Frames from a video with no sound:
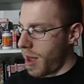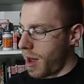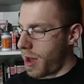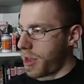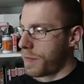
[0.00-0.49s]

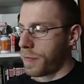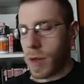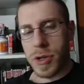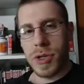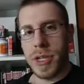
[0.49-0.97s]
It
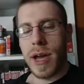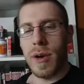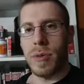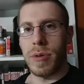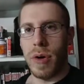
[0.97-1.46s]
flushes
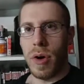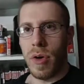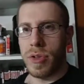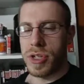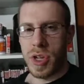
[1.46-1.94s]
out
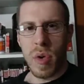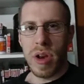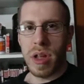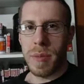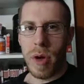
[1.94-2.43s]
all the
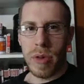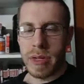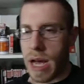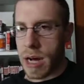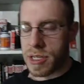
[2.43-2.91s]
sodium and all the
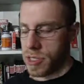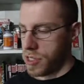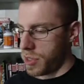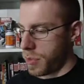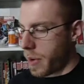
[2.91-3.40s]

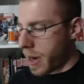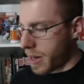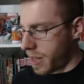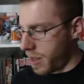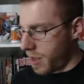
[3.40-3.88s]
toxins in your
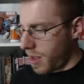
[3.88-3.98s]
body.